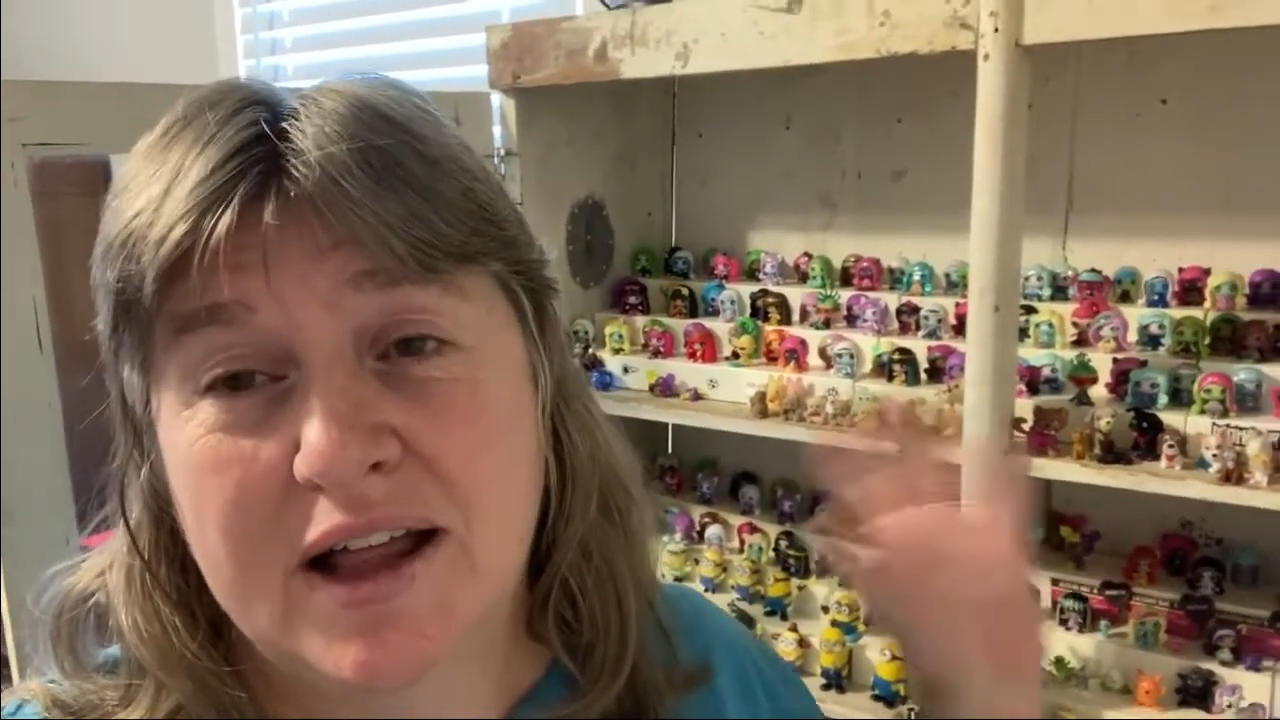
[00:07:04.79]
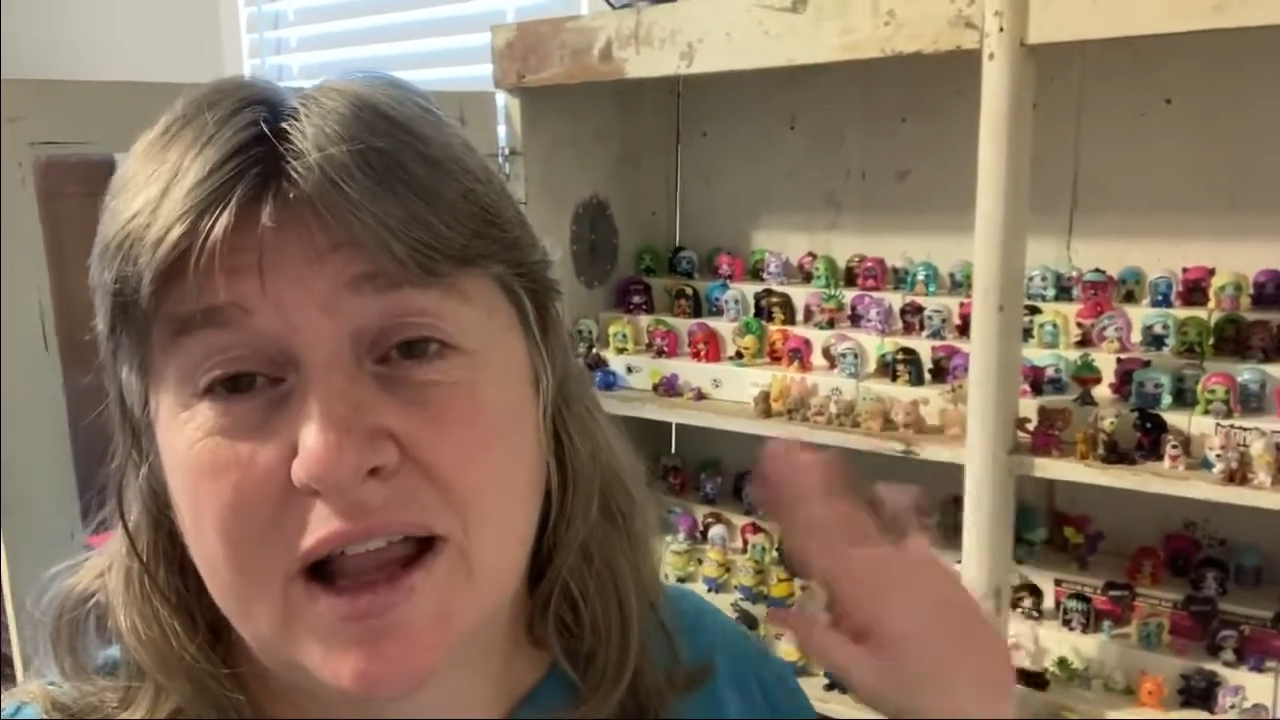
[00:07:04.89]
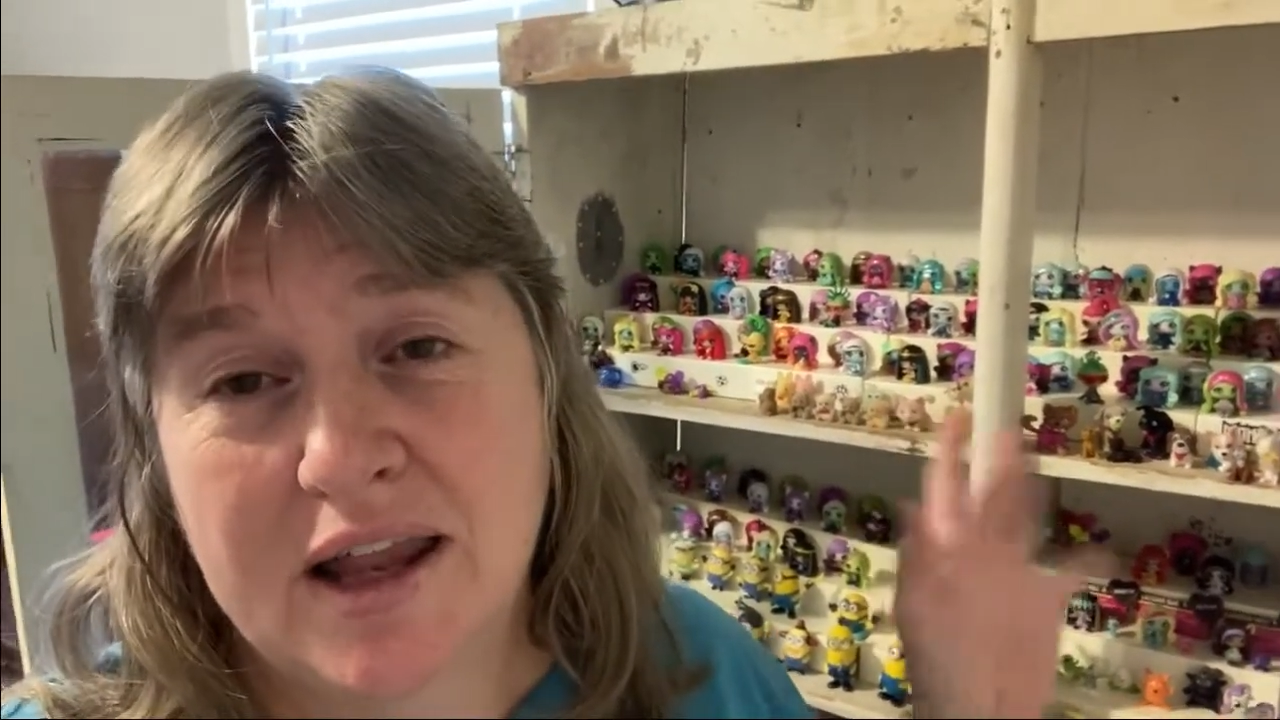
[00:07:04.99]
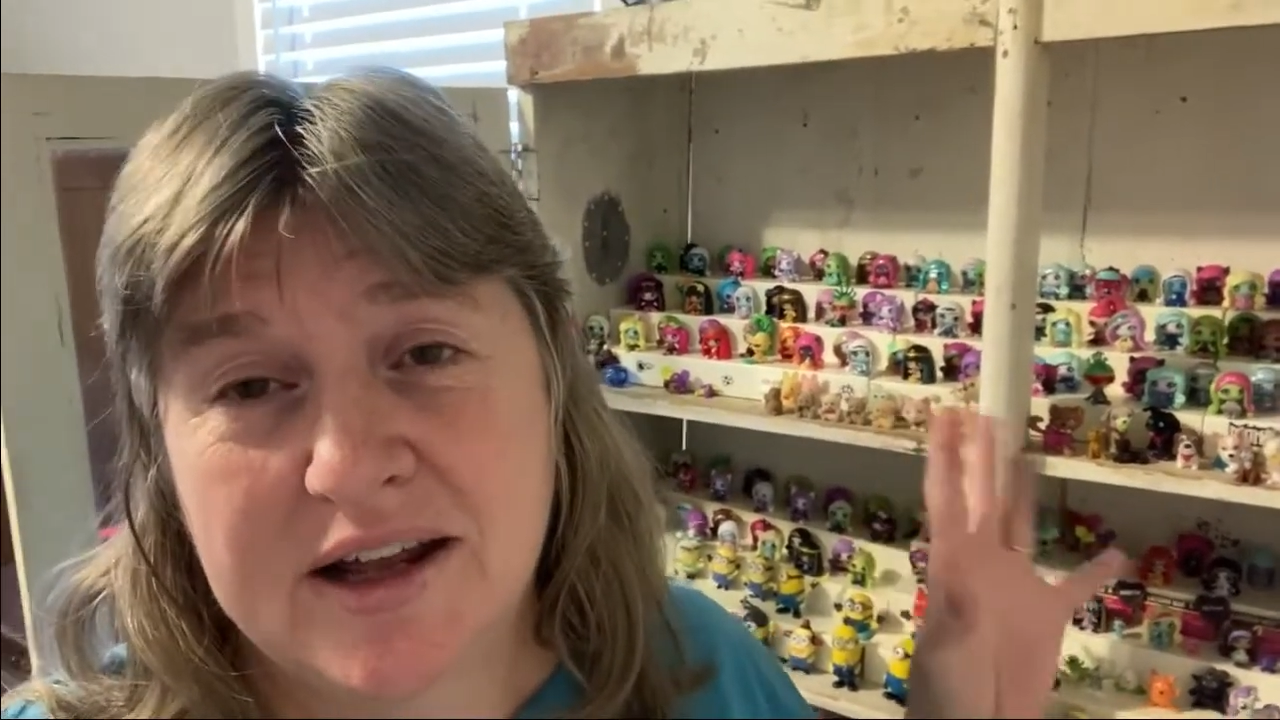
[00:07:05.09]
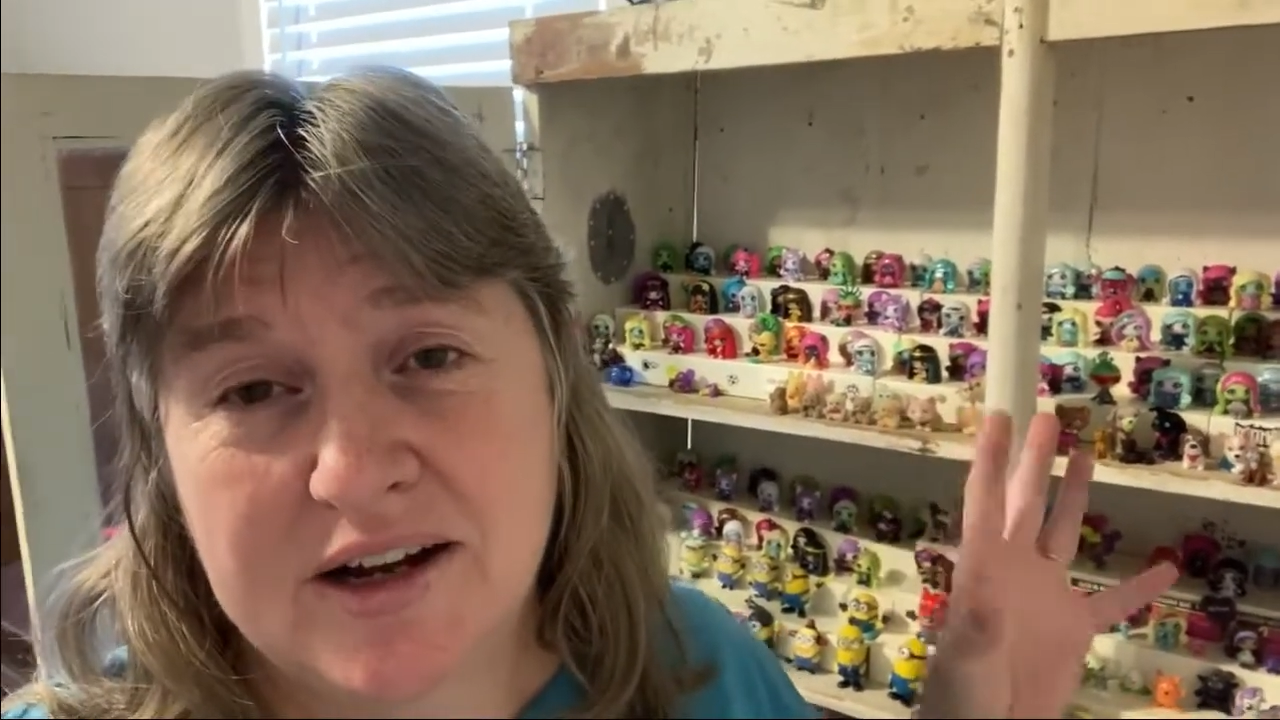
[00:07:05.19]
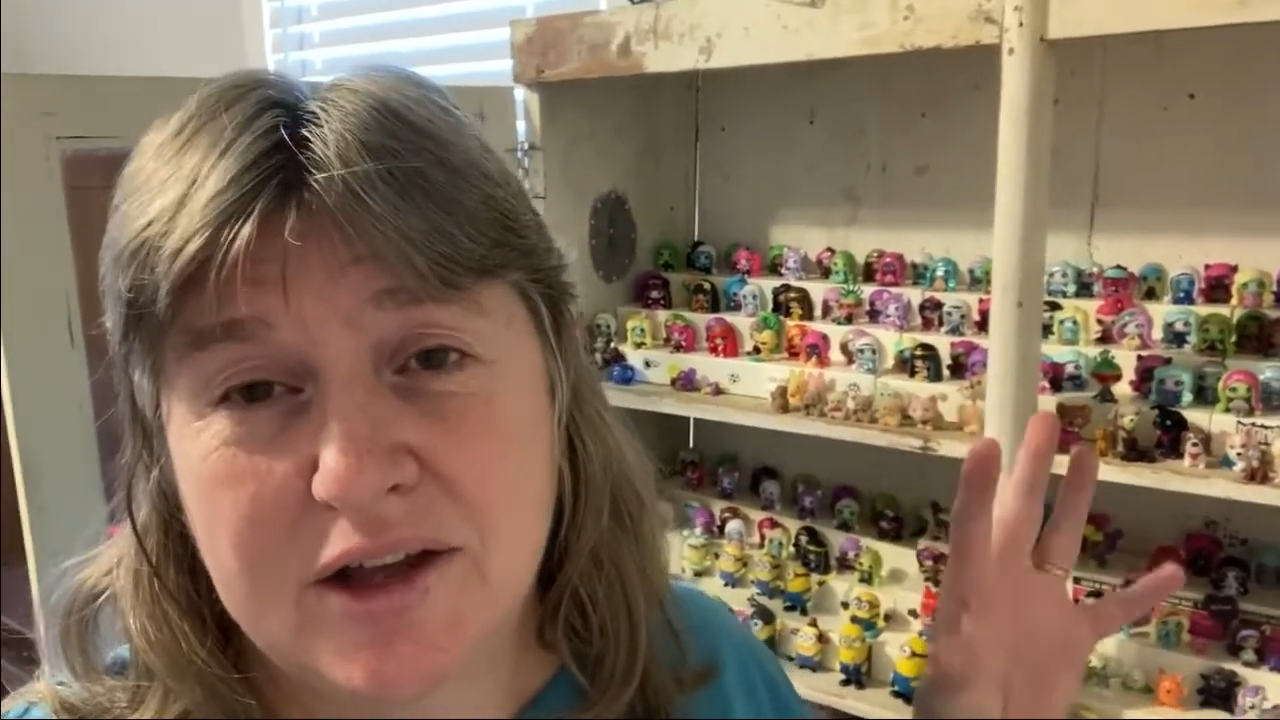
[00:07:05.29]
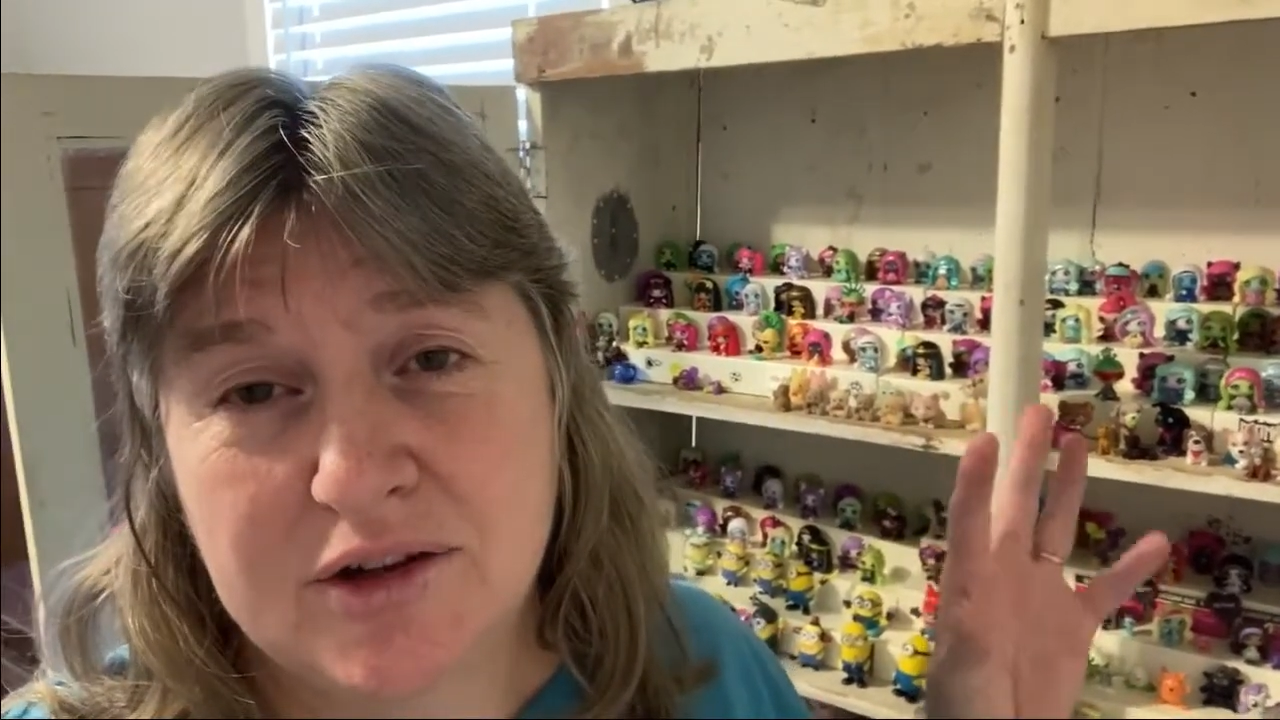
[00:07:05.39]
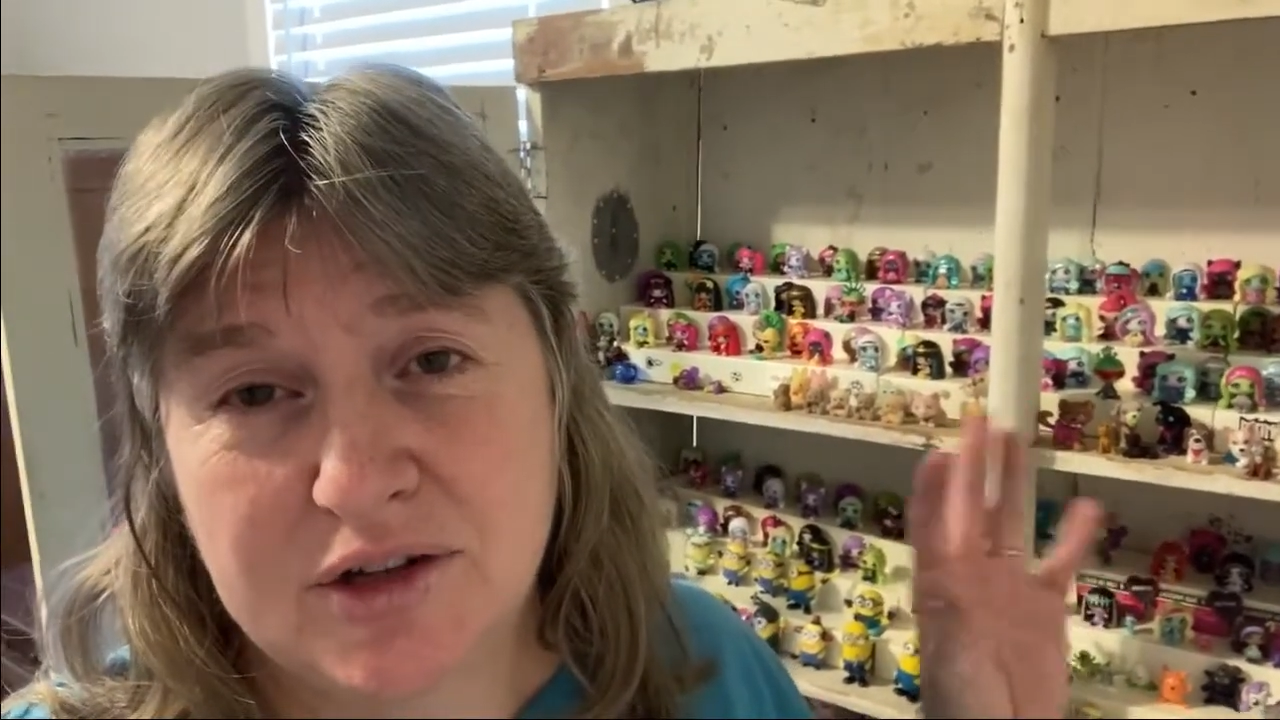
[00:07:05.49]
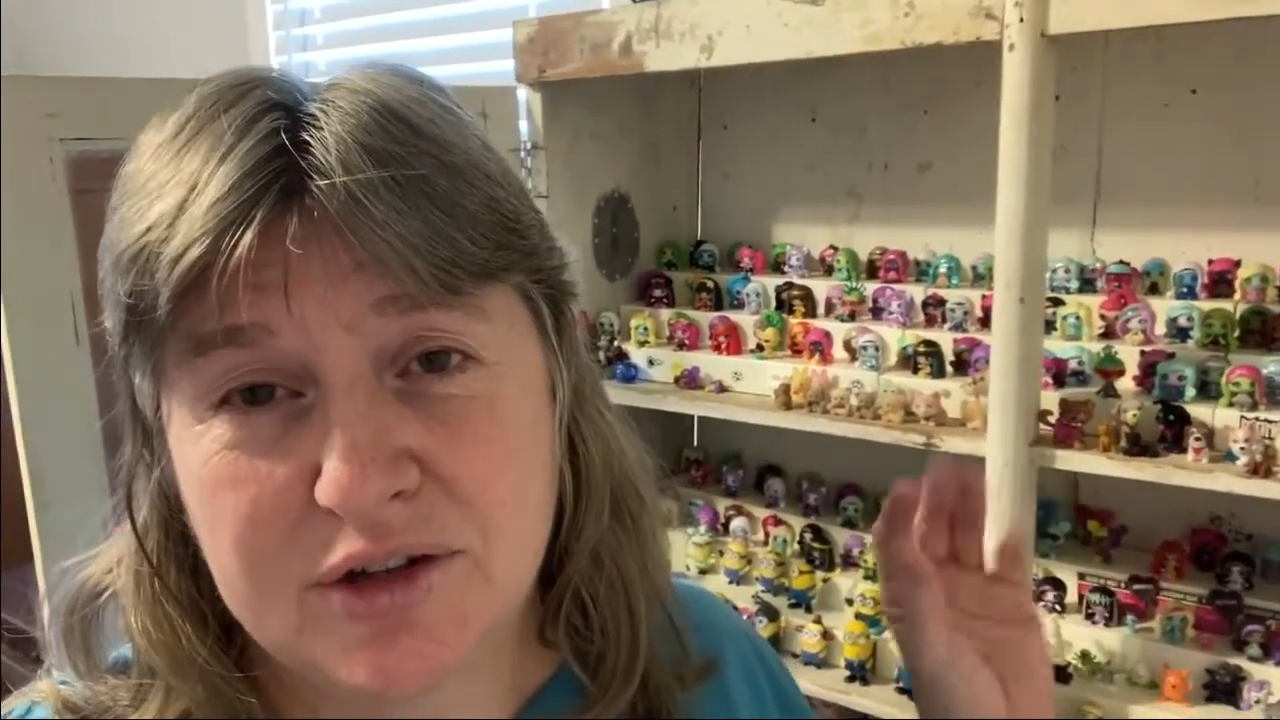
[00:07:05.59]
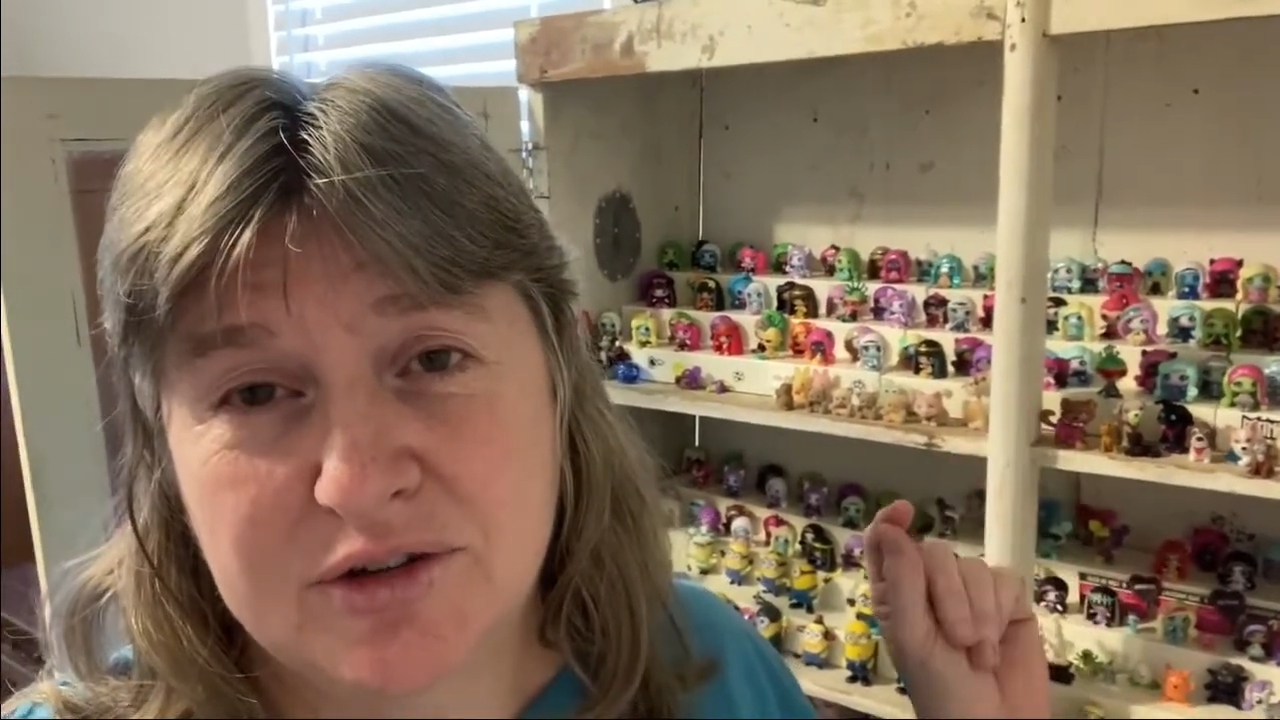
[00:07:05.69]
a lot of other
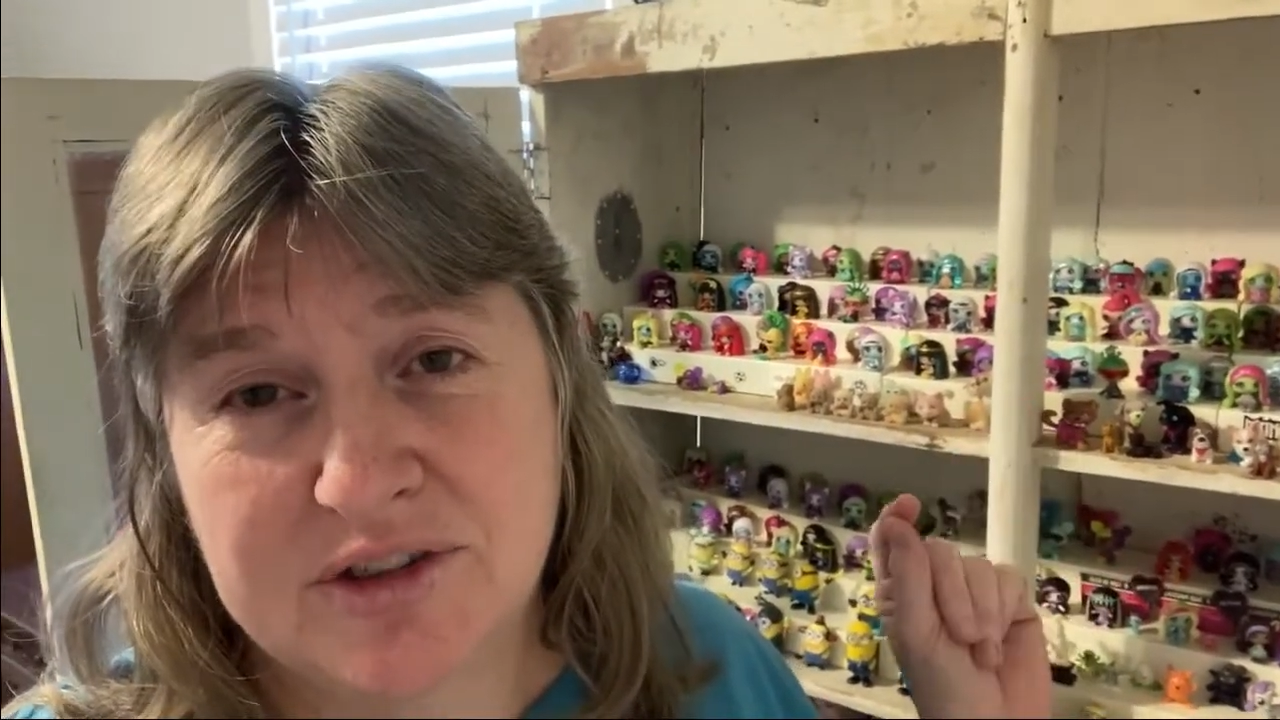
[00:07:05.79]
little